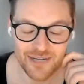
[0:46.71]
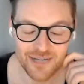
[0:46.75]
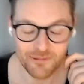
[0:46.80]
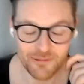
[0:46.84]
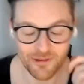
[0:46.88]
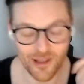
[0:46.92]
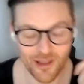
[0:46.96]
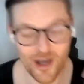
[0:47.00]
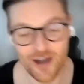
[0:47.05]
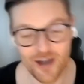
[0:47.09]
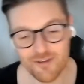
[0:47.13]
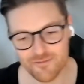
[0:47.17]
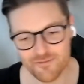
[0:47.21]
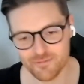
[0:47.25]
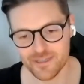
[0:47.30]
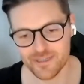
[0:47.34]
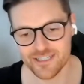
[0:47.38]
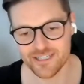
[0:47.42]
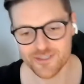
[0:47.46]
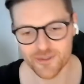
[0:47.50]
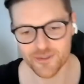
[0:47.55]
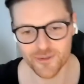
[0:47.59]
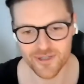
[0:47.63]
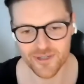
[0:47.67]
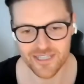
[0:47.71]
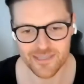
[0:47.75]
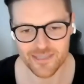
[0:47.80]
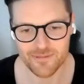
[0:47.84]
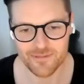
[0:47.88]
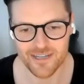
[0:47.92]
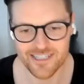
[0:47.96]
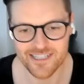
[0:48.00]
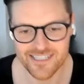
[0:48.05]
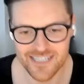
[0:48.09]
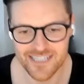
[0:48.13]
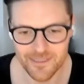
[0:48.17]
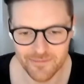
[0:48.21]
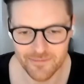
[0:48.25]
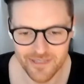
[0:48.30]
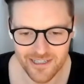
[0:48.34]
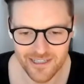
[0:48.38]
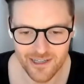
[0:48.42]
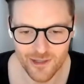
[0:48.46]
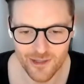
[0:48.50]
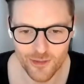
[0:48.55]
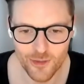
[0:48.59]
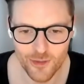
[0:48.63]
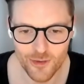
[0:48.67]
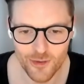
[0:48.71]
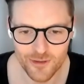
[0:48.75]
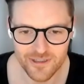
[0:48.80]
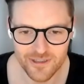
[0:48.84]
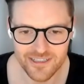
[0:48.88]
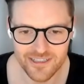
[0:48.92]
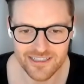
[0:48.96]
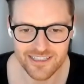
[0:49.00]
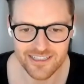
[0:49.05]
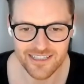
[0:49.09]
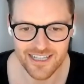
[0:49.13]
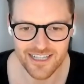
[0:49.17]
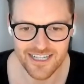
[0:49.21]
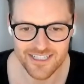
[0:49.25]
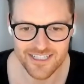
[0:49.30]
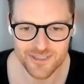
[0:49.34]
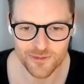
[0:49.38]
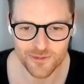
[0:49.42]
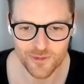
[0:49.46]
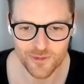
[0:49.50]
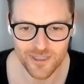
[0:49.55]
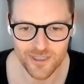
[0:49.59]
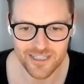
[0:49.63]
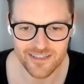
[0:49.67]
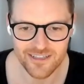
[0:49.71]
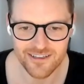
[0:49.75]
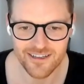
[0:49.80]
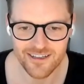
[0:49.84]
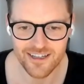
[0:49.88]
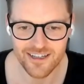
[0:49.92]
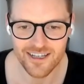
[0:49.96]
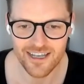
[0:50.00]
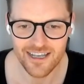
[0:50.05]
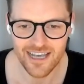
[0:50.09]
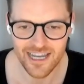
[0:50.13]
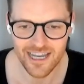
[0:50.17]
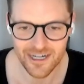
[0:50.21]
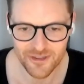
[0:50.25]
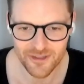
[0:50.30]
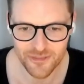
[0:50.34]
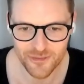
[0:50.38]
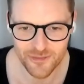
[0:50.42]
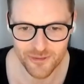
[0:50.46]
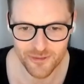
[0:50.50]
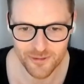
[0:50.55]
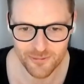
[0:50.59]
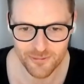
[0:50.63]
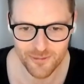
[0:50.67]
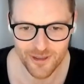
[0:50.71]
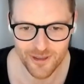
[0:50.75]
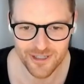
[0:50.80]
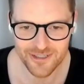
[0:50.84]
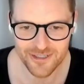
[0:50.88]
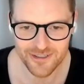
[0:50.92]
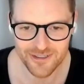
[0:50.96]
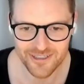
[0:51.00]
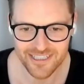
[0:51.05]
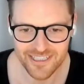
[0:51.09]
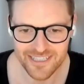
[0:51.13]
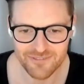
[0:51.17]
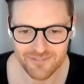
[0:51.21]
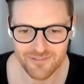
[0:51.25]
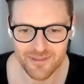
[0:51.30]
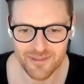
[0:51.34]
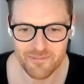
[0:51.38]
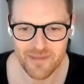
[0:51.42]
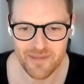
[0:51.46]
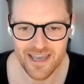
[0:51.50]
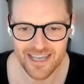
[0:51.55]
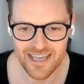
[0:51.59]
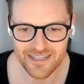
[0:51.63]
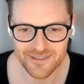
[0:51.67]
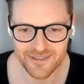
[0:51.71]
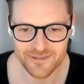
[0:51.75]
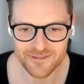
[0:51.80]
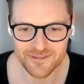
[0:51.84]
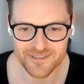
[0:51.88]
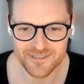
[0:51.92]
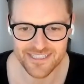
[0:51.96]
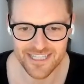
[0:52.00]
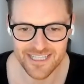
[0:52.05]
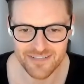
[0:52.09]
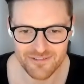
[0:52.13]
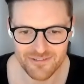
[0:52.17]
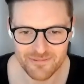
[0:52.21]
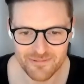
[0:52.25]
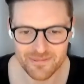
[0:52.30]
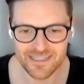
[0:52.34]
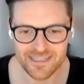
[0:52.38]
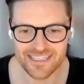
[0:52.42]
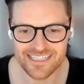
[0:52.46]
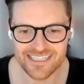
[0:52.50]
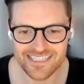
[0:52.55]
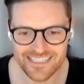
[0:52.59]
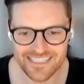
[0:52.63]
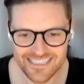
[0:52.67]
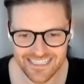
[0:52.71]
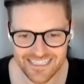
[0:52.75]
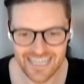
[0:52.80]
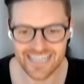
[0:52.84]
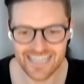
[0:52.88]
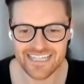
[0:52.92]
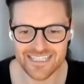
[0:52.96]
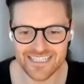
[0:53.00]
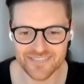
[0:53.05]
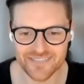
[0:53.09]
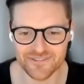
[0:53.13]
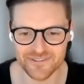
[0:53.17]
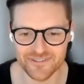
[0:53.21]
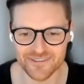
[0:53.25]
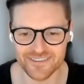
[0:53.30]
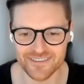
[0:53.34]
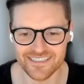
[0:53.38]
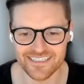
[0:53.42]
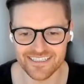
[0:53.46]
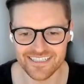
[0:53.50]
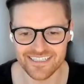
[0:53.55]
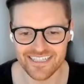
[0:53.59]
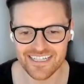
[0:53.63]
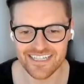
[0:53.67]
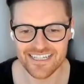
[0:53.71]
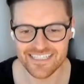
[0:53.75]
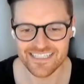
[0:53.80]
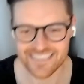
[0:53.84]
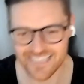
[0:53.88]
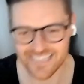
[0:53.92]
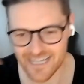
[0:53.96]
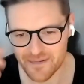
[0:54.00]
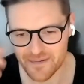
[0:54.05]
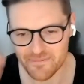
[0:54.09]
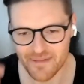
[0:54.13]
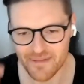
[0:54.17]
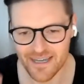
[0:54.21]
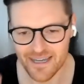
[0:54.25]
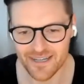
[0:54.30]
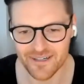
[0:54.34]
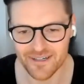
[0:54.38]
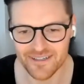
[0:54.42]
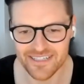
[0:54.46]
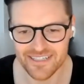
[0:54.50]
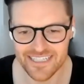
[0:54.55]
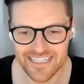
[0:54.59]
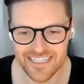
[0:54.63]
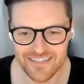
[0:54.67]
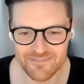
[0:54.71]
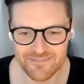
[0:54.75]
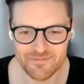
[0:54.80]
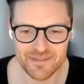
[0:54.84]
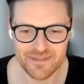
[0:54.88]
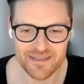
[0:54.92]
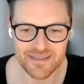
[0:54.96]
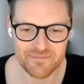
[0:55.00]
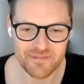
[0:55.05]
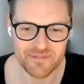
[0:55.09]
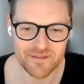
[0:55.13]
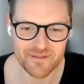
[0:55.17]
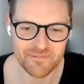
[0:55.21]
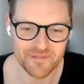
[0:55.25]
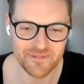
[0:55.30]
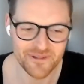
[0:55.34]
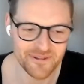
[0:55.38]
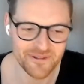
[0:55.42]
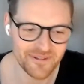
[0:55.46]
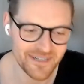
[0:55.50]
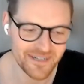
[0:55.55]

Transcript: I've been talking about something a lot in the last week. And I thought, why not give the man who's given me the stage for it to come back on and give me a bit more